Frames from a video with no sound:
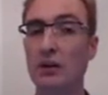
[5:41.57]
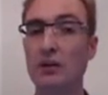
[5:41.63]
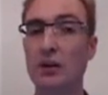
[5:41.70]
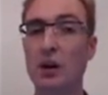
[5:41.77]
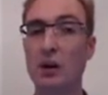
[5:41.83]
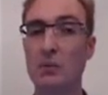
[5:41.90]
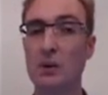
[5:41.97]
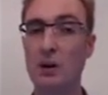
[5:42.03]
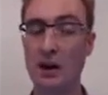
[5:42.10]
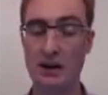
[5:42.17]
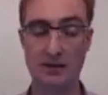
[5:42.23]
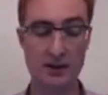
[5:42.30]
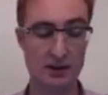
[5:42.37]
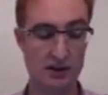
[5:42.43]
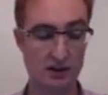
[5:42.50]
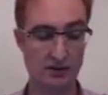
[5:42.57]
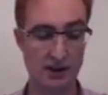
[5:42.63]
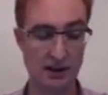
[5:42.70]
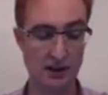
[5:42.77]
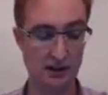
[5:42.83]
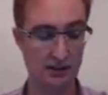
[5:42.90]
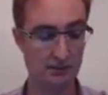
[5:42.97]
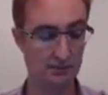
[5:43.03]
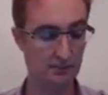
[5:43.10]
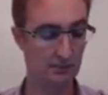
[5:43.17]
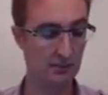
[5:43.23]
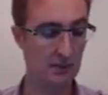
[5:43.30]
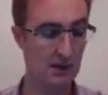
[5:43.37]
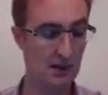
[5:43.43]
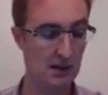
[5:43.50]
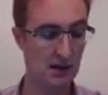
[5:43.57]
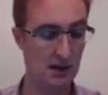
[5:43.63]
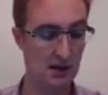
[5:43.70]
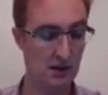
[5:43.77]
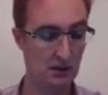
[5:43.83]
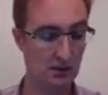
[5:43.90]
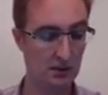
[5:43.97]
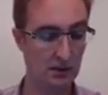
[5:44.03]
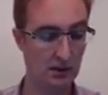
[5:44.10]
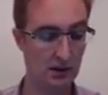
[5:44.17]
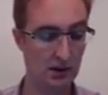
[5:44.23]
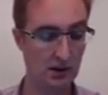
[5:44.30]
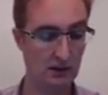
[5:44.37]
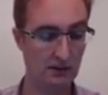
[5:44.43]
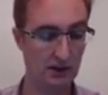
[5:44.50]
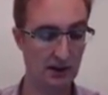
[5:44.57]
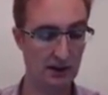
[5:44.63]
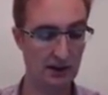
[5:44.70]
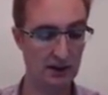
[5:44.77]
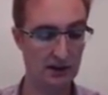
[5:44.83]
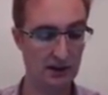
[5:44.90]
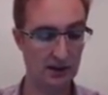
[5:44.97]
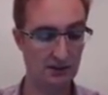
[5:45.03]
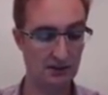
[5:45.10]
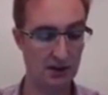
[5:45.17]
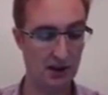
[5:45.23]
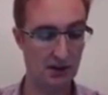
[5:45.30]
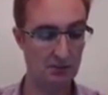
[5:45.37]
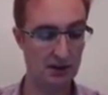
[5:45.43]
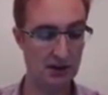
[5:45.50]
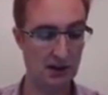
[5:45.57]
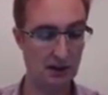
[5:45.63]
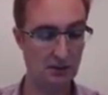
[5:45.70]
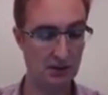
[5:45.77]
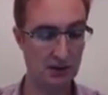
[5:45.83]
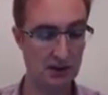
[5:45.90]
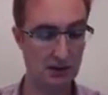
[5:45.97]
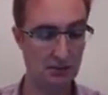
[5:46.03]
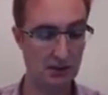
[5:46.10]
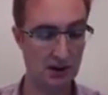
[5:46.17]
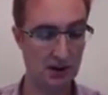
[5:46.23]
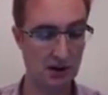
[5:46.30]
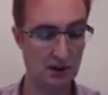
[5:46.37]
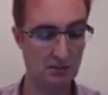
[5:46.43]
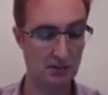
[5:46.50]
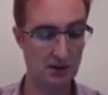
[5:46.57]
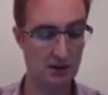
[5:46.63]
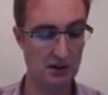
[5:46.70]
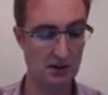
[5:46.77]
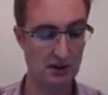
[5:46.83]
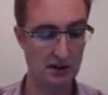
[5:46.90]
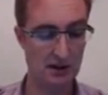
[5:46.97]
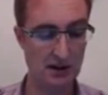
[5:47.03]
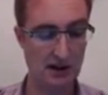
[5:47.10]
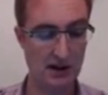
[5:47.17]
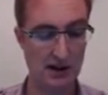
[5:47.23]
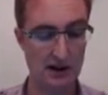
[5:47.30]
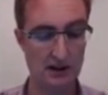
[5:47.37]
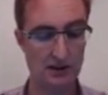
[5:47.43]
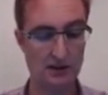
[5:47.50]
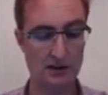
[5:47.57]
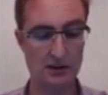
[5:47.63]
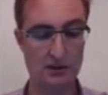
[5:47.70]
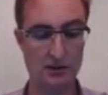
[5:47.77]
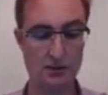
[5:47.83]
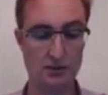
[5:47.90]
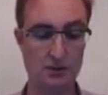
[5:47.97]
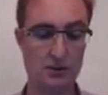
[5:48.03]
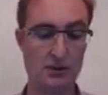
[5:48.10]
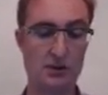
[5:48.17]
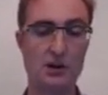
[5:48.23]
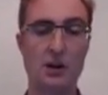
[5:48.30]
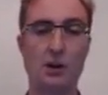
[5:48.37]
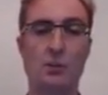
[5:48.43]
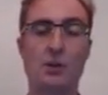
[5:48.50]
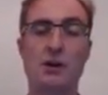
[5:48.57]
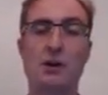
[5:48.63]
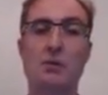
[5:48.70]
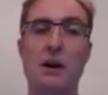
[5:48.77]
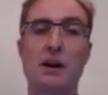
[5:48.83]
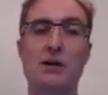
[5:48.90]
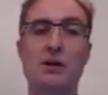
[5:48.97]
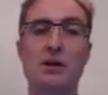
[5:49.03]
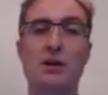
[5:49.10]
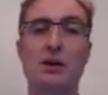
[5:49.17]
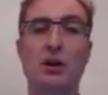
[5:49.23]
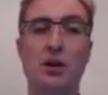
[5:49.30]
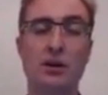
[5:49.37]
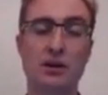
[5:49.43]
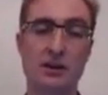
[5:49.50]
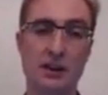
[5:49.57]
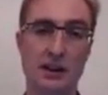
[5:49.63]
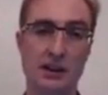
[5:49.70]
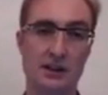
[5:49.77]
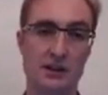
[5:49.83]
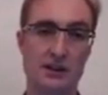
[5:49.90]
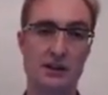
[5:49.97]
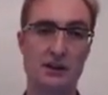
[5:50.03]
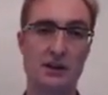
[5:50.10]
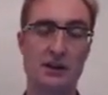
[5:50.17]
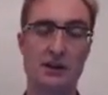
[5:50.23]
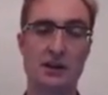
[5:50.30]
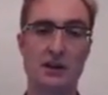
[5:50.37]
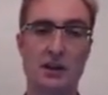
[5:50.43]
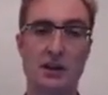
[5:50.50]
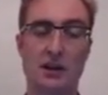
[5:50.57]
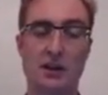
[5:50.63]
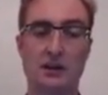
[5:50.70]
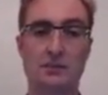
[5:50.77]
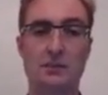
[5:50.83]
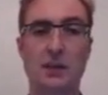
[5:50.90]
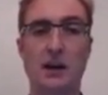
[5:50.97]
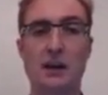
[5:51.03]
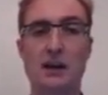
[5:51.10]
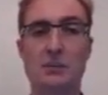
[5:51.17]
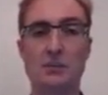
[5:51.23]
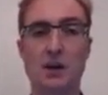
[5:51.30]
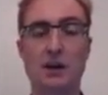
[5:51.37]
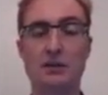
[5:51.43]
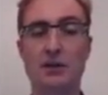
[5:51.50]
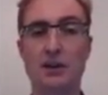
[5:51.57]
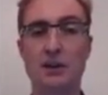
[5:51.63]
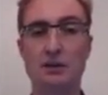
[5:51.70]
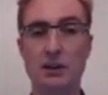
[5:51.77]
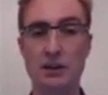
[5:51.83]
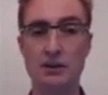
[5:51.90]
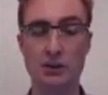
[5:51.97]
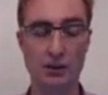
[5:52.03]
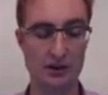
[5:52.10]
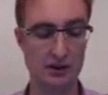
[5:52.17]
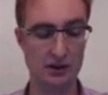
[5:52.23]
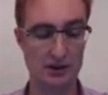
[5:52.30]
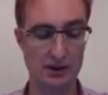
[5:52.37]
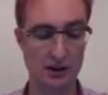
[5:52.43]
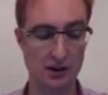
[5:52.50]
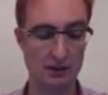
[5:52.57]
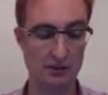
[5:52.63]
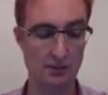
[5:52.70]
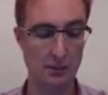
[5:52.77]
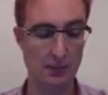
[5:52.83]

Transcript: the copy you have is still valid. Alternatively, instead of timestamps, sometimes headers are used which are based on the contents of the resource itself.